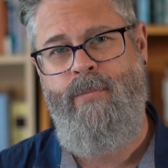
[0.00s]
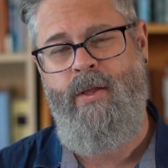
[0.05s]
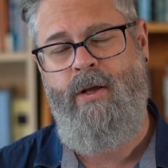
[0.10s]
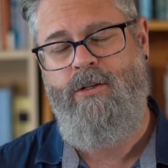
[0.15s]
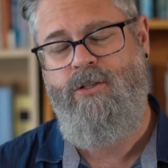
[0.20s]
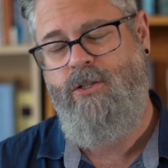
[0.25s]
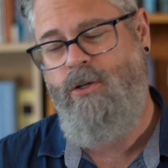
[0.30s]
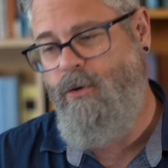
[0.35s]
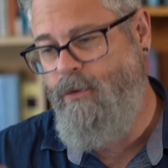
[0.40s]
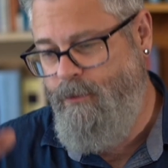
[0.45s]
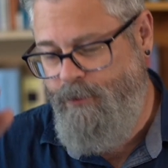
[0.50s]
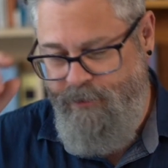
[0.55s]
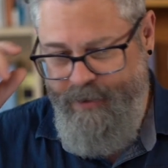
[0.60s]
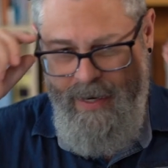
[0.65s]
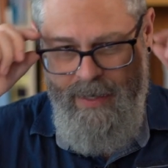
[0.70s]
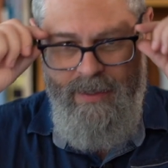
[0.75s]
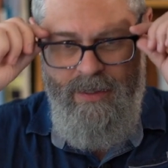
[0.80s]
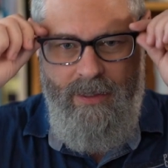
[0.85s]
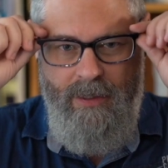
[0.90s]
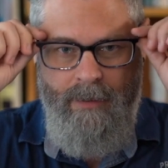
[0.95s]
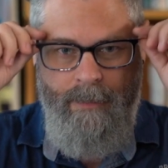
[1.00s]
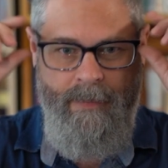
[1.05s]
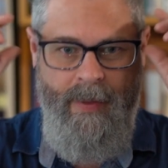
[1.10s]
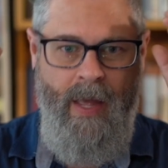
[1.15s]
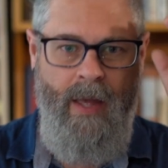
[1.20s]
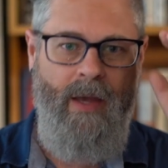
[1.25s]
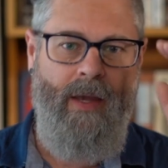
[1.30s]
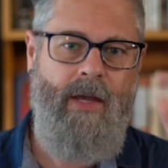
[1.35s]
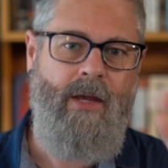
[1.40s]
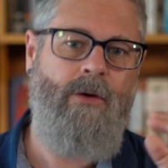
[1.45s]
So, friends,
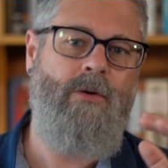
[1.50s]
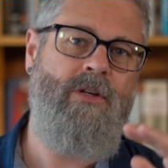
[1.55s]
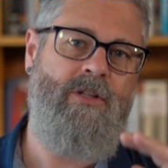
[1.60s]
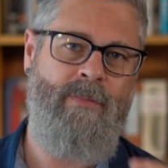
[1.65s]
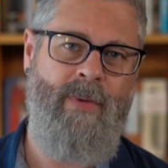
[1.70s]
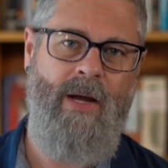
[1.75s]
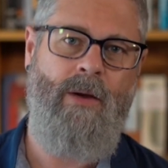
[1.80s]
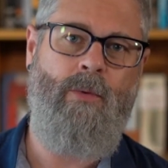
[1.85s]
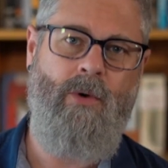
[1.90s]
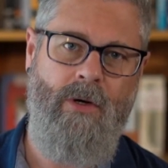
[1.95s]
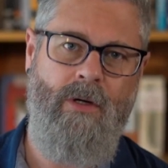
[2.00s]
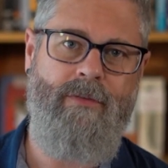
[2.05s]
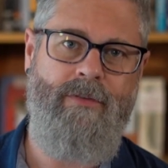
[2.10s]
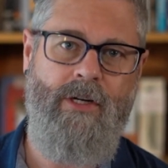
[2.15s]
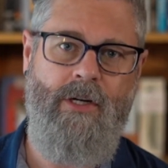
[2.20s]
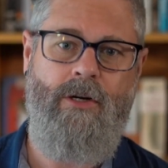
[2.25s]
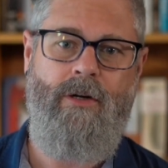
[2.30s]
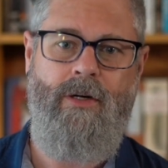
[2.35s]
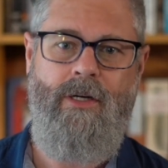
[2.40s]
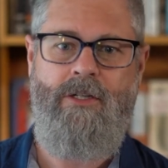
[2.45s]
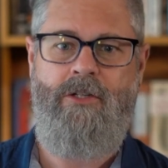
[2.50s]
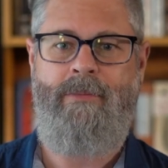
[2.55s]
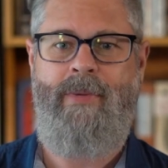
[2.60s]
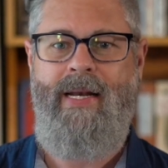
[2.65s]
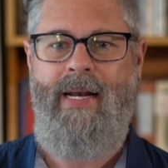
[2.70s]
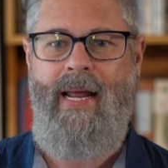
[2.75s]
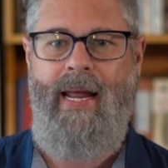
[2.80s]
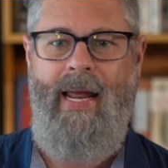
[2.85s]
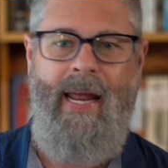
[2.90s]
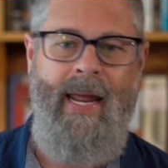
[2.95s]
here is my word of
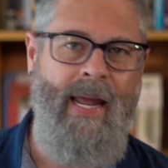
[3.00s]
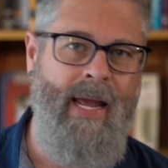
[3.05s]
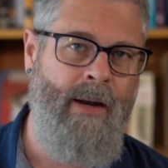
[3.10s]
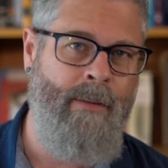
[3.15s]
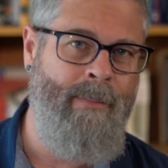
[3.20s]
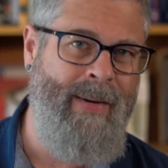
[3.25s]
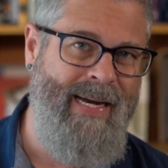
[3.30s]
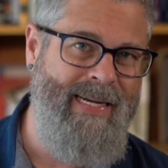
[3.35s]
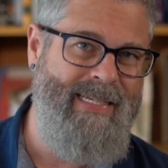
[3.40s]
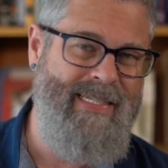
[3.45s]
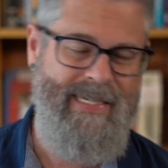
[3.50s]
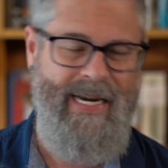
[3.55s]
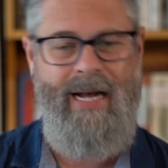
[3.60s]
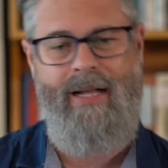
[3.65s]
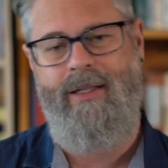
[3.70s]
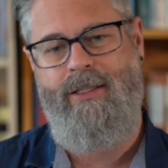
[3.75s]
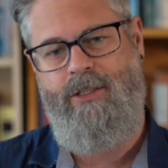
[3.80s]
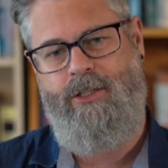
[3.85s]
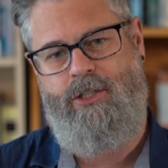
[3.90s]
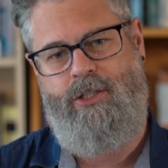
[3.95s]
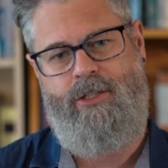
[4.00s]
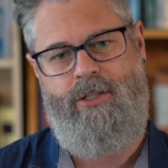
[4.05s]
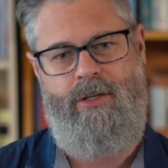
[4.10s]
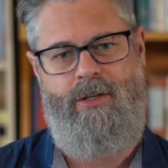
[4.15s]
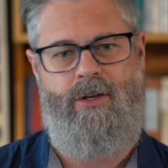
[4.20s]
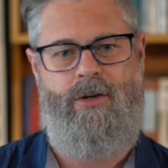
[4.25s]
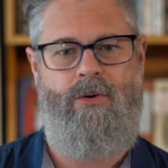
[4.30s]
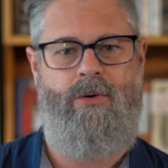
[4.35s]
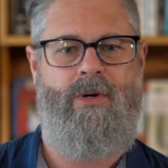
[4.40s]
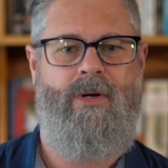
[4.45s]
encouragement and my challenge to
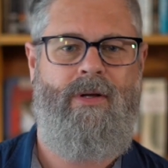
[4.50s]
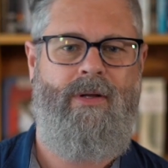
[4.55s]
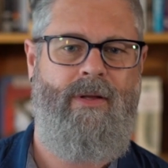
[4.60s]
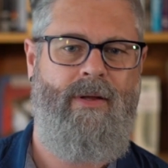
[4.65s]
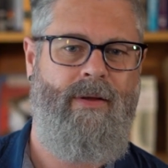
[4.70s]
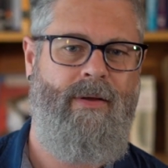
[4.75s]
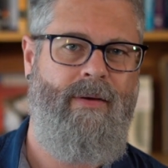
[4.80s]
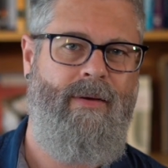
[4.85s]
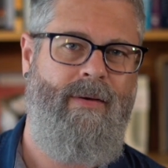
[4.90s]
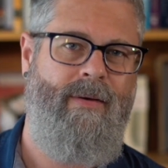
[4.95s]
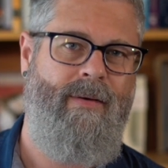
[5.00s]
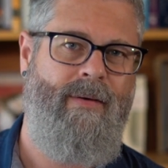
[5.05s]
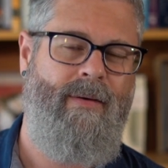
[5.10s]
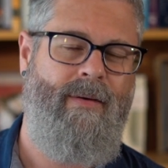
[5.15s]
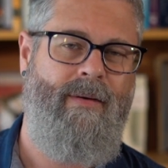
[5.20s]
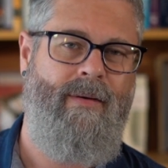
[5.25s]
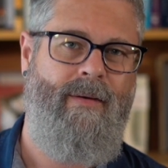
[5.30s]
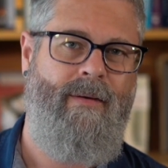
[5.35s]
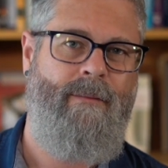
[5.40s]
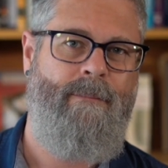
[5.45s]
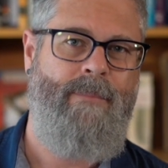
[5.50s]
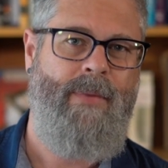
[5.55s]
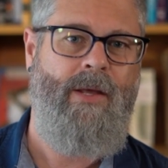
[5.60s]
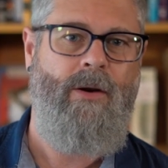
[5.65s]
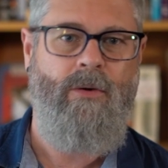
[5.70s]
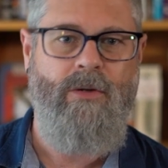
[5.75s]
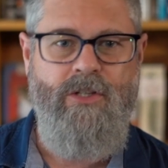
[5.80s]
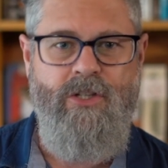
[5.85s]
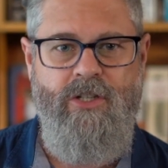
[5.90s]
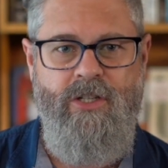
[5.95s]
you. You
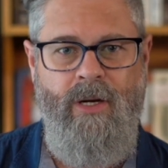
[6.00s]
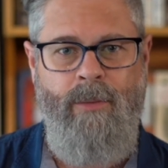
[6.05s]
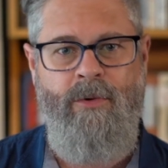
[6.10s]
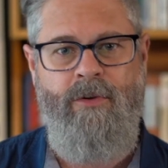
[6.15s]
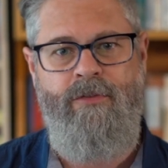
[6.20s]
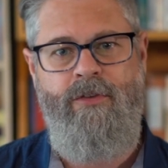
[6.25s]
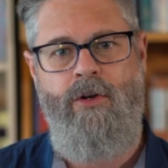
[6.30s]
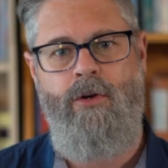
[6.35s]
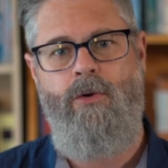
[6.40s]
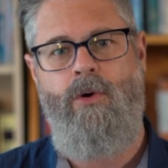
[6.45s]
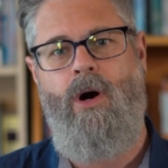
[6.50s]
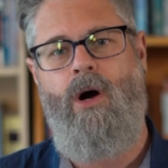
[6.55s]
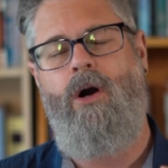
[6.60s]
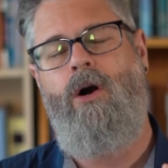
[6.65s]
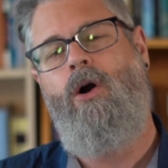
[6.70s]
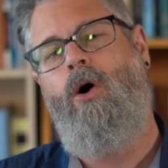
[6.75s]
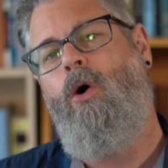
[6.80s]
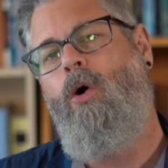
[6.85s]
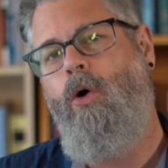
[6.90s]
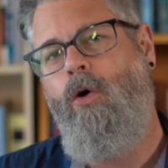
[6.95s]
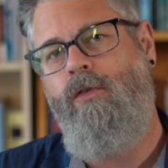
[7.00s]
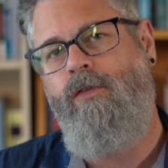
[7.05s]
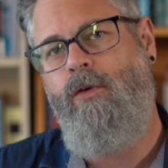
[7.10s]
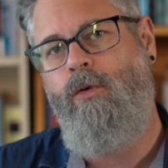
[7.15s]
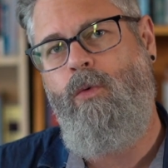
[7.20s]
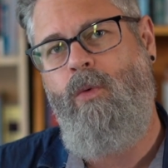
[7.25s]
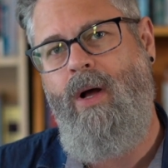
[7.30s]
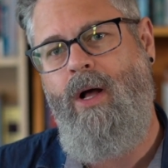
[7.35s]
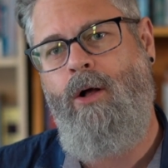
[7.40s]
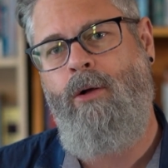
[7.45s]
know, some of you are
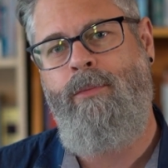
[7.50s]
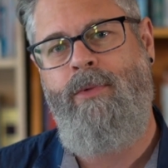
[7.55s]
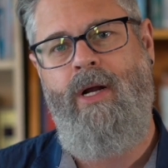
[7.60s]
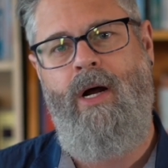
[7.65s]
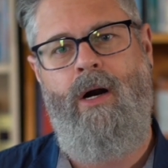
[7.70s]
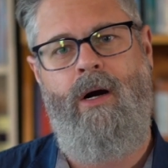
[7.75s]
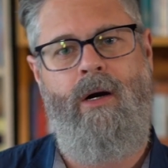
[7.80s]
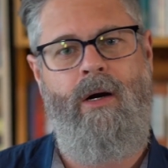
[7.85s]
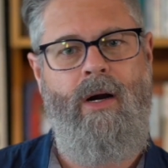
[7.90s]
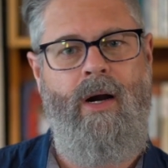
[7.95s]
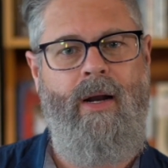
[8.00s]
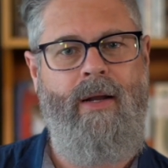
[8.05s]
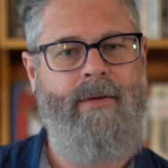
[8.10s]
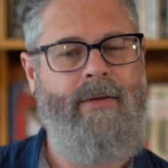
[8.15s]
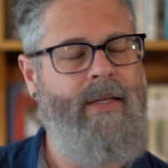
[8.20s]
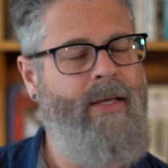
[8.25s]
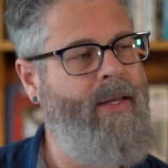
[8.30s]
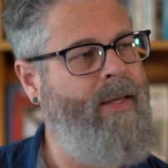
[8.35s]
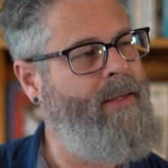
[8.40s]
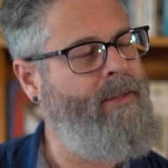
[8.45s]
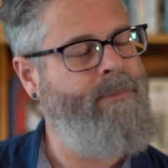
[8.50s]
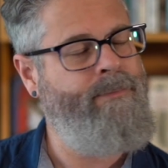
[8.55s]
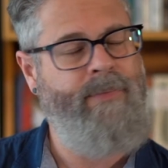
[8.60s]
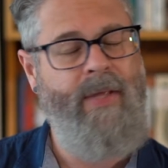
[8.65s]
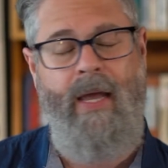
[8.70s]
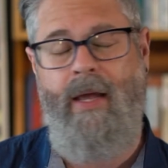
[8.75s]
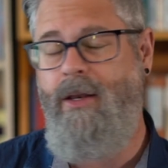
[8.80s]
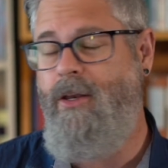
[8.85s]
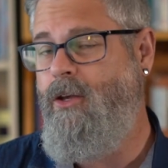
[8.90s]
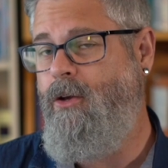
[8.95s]
overwhelmed
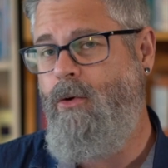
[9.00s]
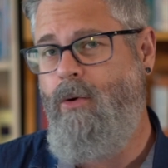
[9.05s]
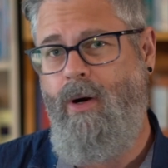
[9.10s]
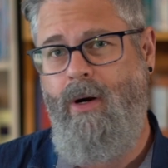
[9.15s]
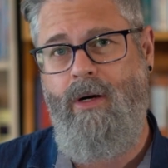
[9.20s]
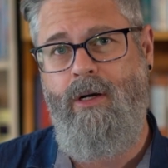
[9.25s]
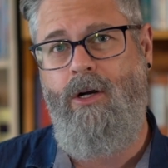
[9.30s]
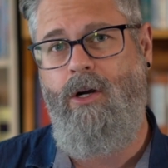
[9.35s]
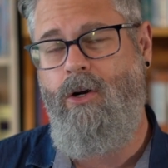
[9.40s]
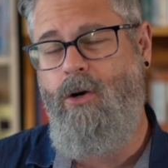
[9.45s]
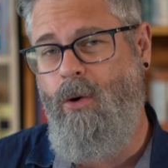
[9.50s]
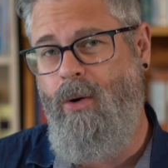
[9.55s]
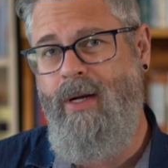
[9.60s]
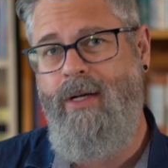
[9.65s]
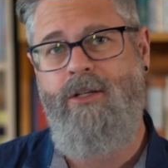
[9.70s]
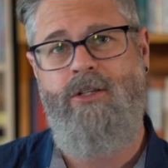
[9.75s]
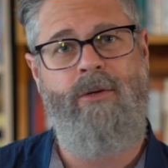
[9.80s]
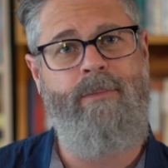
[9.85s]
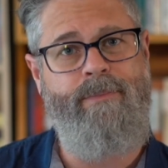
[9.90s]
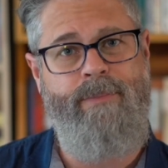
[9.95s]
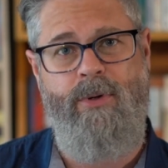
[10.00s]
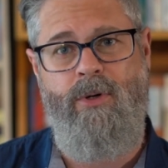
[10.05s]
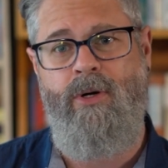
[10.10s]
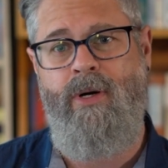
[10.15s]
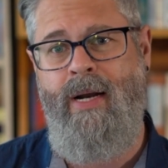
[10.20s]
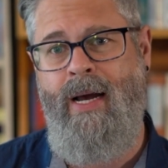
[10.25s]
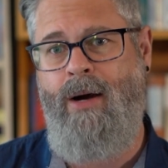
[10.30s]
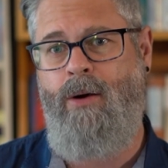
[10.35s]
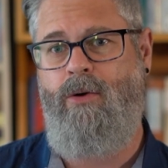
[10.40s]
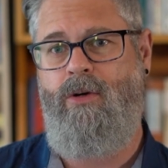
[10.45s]
and you are going to
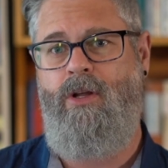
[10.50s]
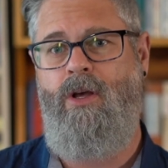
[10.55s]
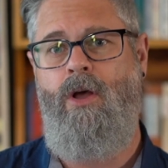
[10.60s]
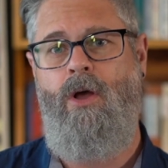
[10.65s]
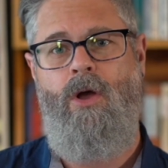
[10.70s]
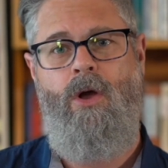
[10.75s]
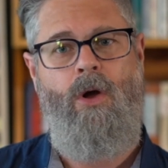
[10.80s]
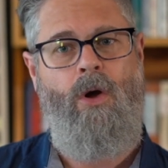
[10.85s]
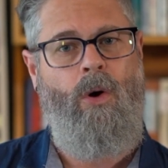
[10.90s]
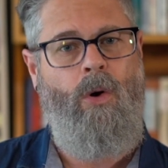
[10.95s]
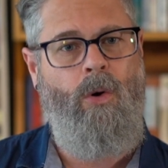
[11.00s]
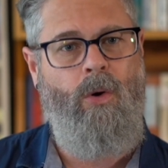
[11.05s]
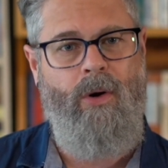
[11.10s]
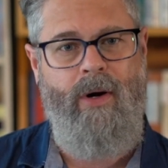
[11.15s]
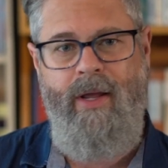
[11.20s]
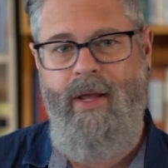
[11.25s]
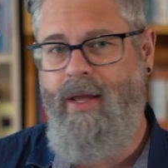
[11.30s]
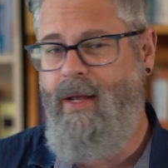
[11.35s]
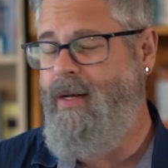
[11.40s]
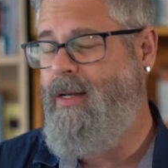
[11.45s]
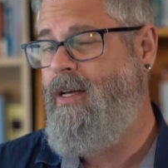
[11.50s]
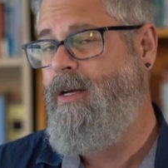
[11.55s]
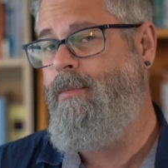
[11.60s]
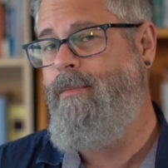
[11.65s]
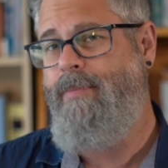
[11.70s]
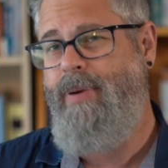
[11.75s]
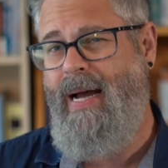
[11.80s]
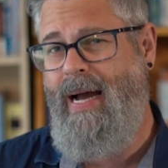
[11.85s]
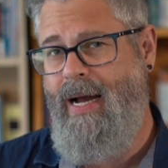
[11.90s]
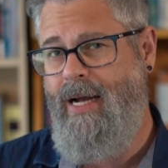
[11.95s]
burn out or hit
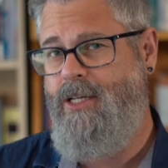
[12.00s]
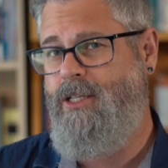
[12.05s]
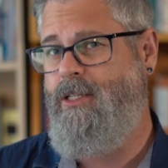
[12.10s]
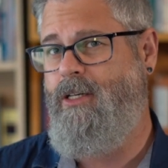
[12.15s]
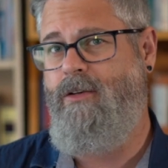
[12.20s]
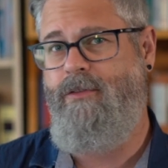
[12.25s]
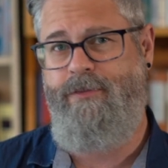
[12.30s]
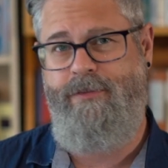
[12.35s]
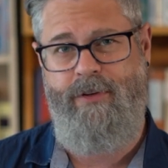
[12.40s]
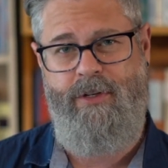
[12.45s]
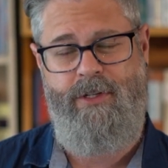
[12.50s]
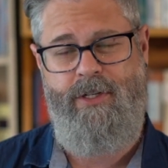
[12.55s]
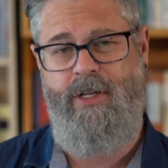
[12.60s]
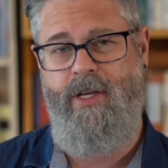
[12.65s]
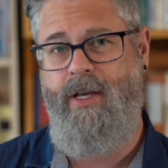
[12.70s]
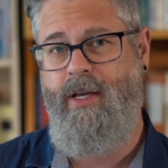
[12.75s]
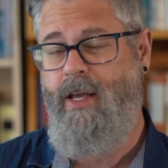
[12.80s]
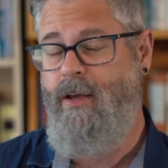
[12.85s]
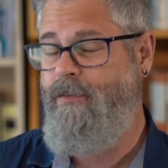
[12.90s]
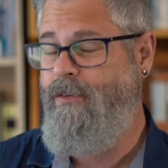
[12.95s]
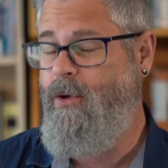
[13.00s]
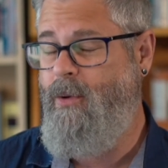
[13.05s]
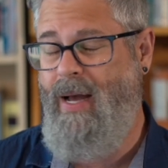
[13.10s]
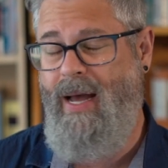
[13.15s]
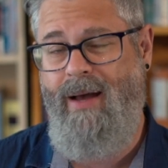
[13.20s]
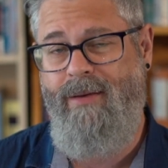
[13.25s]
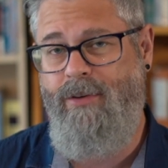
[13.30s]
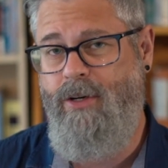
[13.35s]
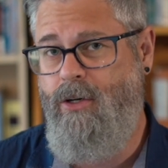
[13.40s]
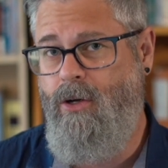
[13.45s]
compassion fatigue if you
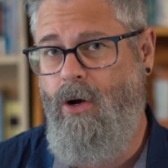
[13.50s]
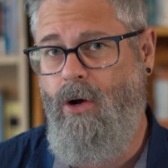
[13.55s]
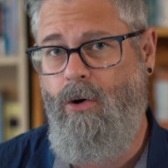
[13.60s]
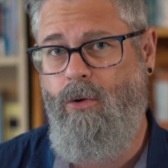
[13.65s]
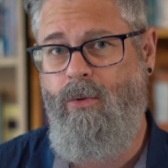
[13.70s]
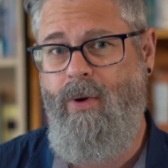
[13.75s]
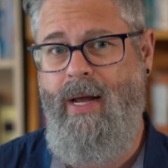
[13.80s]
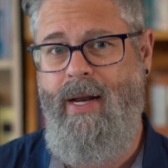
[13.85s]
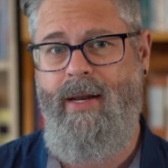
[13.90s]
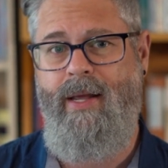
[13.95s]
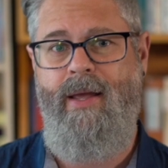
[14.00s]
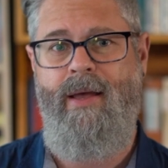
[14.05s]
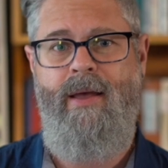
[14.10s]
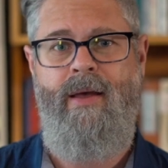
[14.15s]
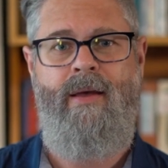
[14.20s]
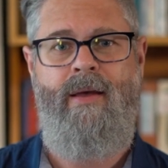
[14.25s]
haven't already,